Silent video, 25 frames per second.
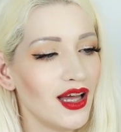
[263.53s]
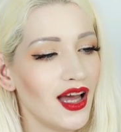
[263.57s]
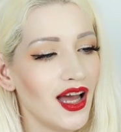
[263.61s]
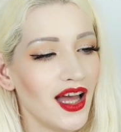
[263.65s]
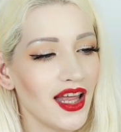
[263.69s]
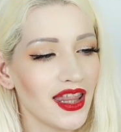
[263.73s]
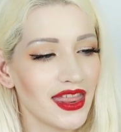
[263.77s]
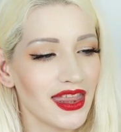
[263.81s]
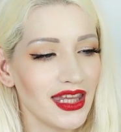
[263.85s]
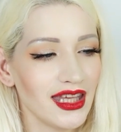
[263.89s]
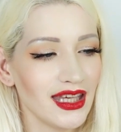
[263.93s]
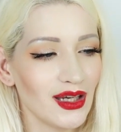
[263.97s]

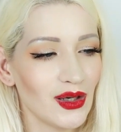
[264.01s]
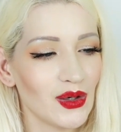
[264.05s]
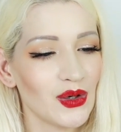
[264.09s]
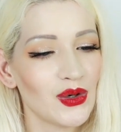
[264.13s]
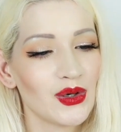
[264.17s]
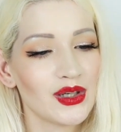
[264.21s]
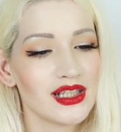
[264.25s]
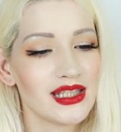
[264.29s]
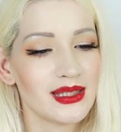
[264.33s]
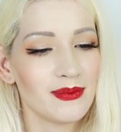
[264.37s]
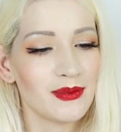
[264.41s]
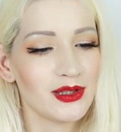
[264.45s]
I think on
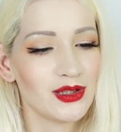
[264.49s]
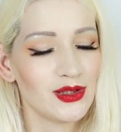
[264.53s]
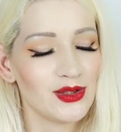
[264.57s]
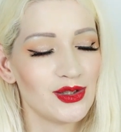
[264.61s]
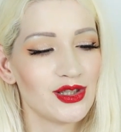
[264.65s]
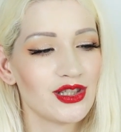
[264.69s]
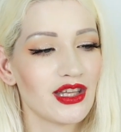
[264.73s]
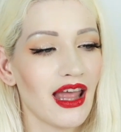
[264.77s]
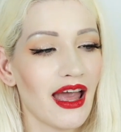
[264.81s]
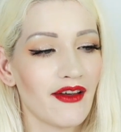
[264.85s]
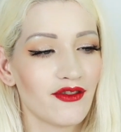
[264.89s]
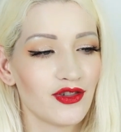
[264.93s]
Christmas you
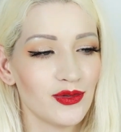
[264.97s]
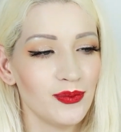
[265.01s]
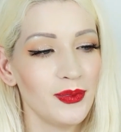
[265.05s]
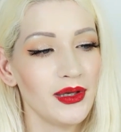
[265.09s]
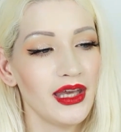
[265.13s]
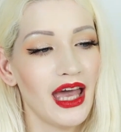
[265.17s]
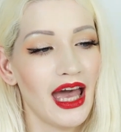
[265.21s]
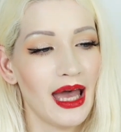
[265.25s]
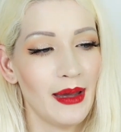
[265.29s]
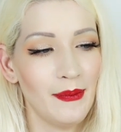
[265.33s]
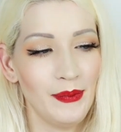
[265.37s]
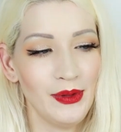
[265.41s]
just have to be
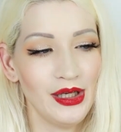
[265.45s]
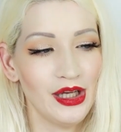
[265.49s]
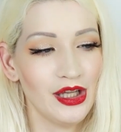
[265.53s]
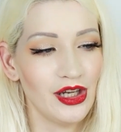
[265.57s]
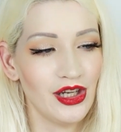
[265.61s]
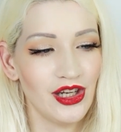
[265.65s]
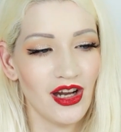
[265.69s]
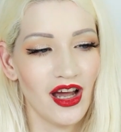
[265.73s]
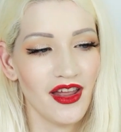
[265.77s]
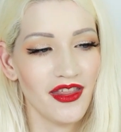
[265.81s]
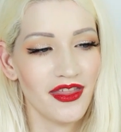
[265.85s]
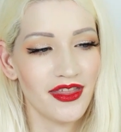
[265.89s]
happy
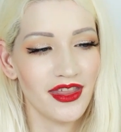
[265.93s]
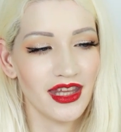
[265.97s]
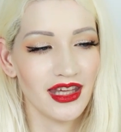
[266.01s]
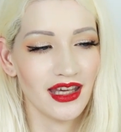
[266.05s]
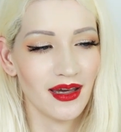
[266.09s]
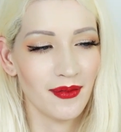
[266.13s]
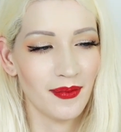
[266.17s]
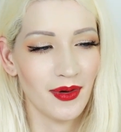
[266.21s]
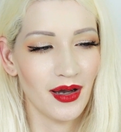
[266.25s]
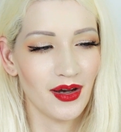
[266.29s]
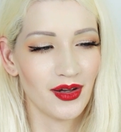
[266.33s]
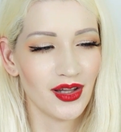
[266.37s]
and not think
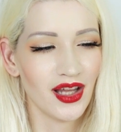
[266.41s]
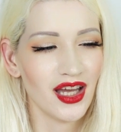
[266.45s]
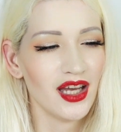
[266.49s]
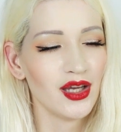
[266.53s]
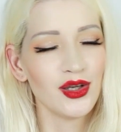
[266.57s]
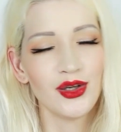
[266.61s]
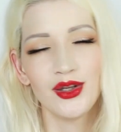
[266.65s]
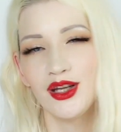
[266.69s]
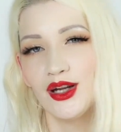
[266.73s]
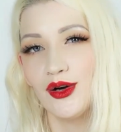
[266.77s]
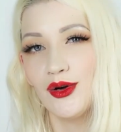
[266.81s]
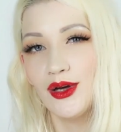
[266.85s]
about,
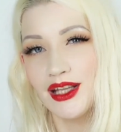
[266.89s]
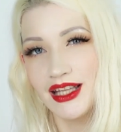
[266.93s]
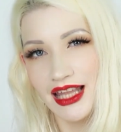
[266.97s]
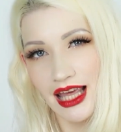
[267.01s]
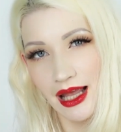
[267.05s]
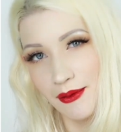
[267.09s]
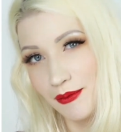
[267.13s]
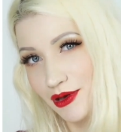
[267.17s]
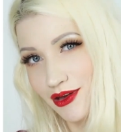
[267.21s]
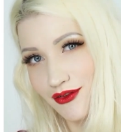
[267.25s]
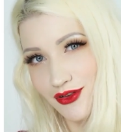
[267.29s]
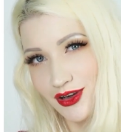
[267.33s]
you know, it
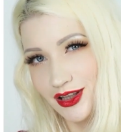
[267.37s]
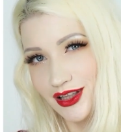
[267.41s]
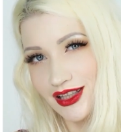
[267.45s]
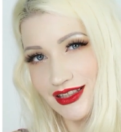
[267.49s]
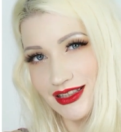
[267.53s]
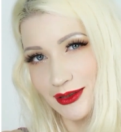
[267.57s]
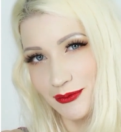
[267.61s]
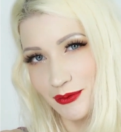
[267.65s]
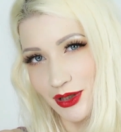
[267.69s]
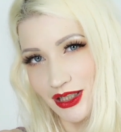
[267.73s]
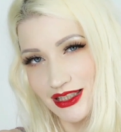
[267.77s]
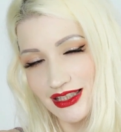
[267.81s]
can be really
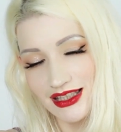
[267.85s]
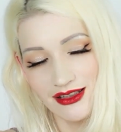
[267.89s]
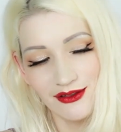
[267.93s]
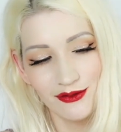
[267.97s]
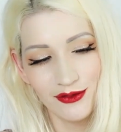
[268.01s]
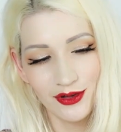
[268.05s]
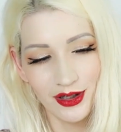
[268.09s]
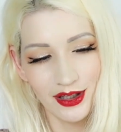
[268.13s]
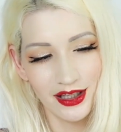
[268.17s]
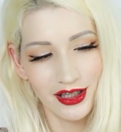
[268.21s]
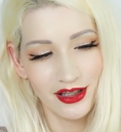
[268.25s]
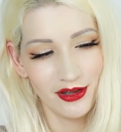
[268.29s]
depressive
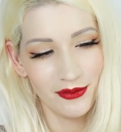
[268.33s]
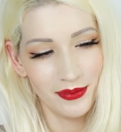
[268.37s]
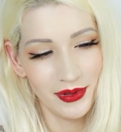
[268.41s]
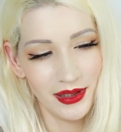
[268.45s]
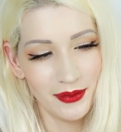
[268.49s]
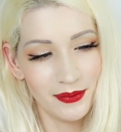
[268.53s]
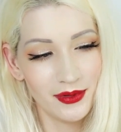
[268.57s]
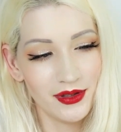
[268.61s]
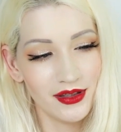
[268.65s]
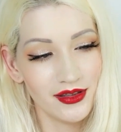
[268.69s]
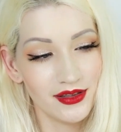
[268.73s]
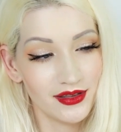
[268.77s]
for a lot of
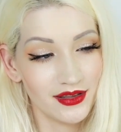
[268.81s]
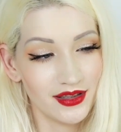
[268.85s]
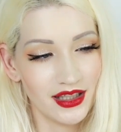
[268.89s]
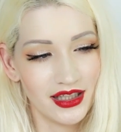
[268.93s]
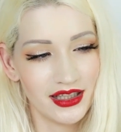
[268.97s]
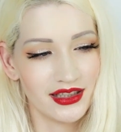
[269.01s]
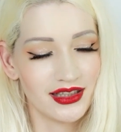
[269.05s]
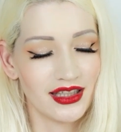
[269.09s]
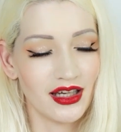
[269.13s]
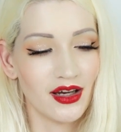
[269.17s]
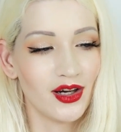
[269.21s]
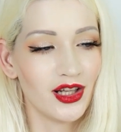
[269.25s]
people,
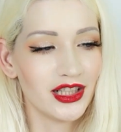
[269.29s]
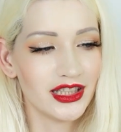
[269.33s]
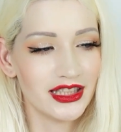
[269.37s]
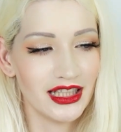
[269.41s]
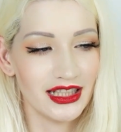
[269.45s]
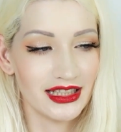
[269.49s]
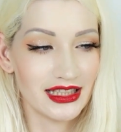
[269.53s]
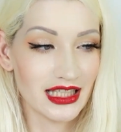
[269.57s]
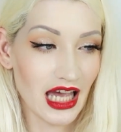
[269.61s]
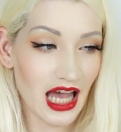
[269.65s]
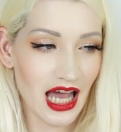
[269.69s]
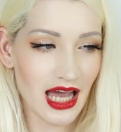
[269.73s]
like the
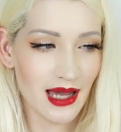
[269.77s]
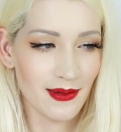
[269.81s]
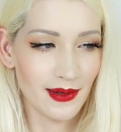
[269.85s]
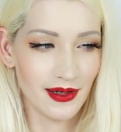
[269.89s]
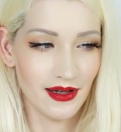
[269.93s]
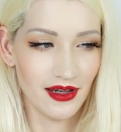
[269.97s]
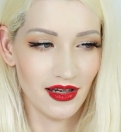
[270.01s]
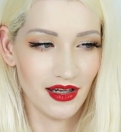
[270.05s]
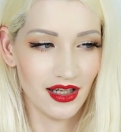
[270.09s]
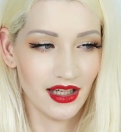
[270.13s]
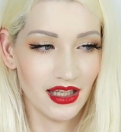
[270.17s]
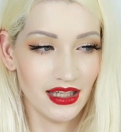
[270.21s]
holiday time,
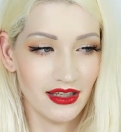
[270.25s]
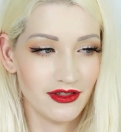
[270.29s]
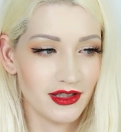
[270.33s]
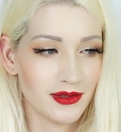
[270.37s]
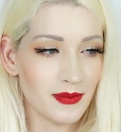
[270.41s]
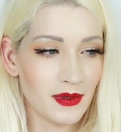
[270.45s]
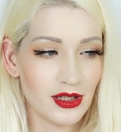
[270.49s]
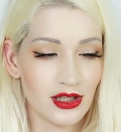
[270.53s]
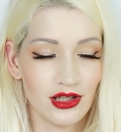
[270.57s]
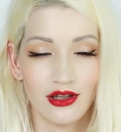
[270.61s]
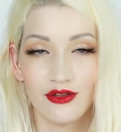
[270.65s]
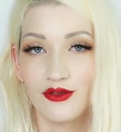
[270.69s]
and
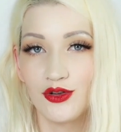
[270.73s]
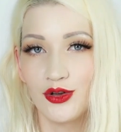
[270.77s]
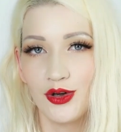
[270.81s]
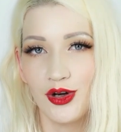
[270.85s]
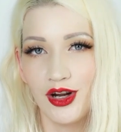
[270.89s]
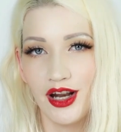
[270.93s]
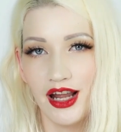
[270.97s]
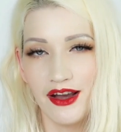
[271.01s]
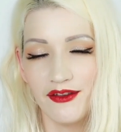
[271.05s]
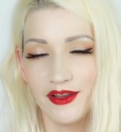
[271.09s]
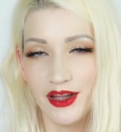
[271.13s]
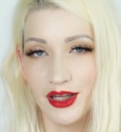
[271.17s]
especially if you
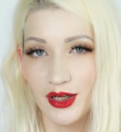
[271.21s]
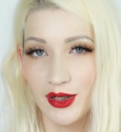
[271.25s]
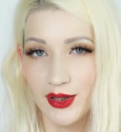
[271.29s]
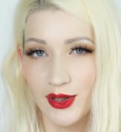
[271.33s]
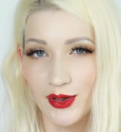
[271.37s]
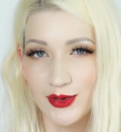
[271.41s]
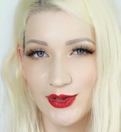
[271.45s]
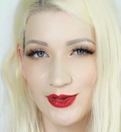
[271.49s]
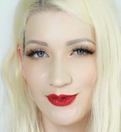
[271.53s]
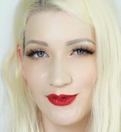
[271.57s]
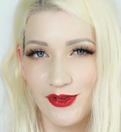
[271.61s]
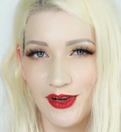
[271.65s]
don't have like
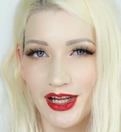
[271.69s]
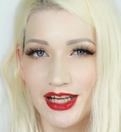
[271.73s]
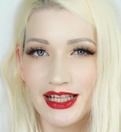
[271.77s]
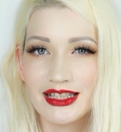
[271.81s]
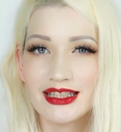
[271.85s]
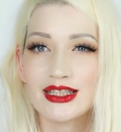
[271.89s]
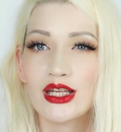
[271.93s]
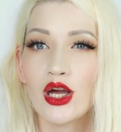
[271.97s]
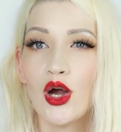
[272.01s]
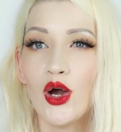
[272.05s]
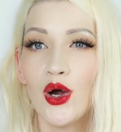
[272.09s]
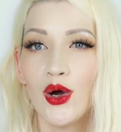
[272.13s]
close
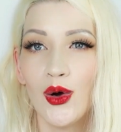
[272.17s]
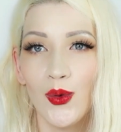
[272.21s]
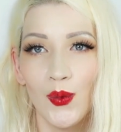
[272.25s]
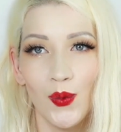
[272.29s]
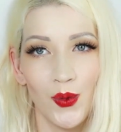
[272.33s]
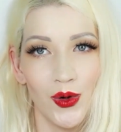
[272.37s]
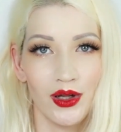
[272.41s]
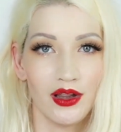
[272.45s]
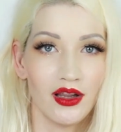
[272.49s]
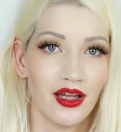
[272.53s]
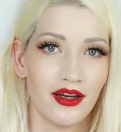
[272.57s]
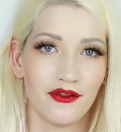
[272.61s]
friends
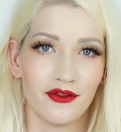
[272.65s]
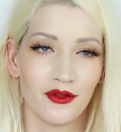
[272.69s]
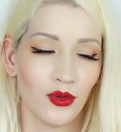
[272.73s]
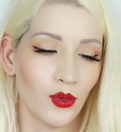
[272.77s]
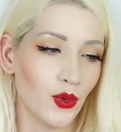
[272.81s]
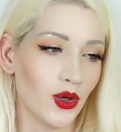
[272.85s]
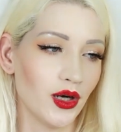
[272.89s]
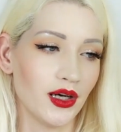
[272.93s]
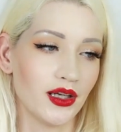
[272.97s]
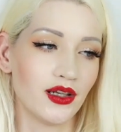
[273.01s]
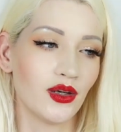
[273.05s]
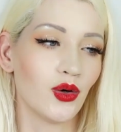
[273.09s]
or loved
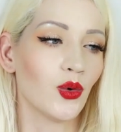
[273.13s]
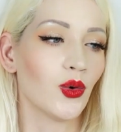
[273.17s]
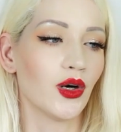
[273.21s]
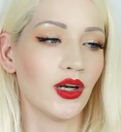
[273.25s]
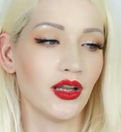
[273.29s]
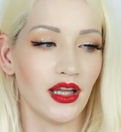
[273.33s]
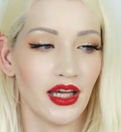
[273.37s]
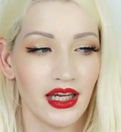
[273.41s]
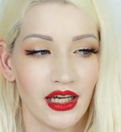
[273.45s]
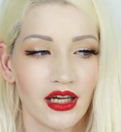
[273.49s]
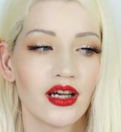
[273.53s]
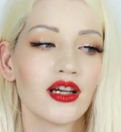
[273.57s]
one or
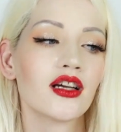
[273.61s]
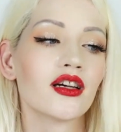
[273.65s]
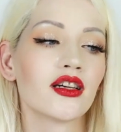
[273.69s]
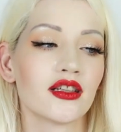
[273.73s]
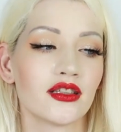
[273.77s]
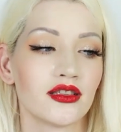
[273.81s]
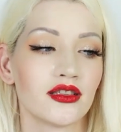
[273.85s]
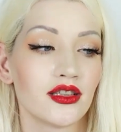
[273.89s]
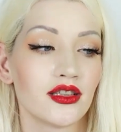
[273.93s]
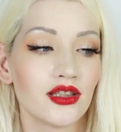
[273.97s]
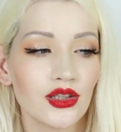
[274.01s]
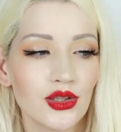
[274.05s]
like
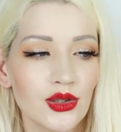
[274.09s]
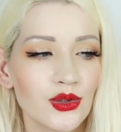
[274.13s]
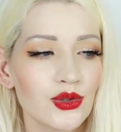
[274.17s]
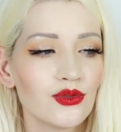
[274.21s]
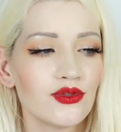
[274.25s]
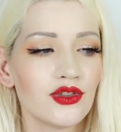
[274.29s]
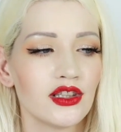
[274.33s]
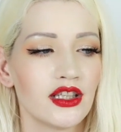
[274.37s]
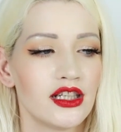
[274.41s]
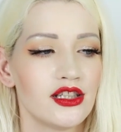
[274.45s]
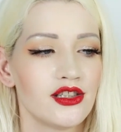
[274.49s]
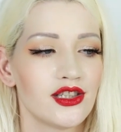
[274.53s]
good
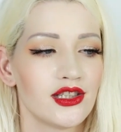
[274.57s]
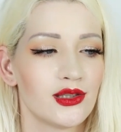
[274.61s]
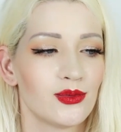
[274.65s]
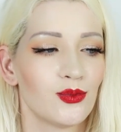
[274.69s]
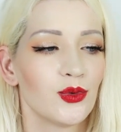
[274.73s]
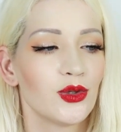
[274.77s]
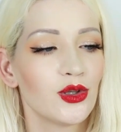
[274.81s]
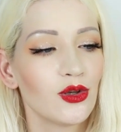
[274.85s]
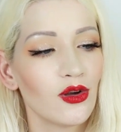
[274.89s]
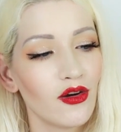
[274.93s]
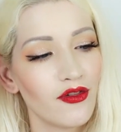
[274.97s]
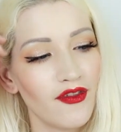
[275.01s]
relationship
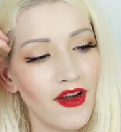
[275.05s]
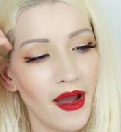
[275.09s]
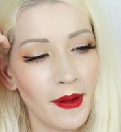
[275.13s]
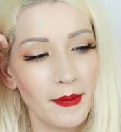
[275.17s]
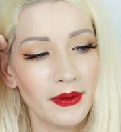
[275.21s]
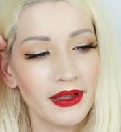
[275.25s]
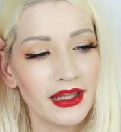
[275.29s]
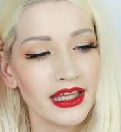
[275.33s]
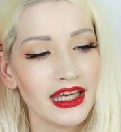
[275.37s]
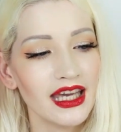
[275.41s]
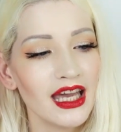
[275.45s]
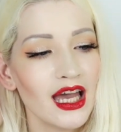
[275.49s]
with your
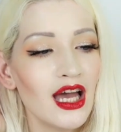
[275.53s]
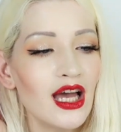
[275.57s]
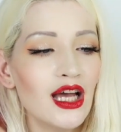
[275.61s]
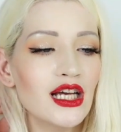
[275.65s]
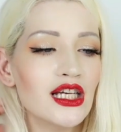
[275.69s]
family.